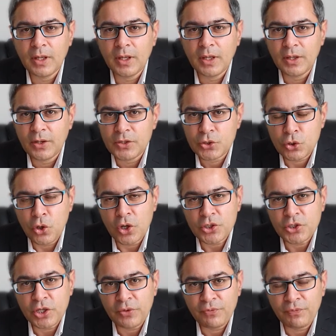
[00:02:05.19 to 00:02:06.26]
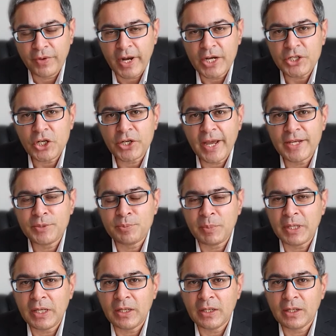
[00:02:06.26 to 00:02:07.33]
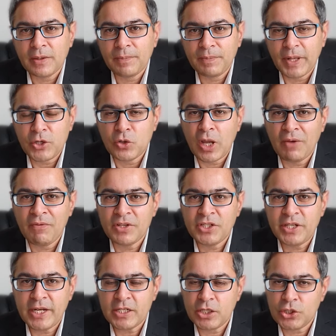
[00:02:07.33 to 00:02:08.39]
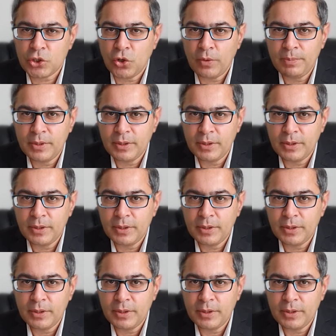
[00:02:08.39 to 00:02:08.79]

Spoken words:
Strong financial ties mean that you have a settled job,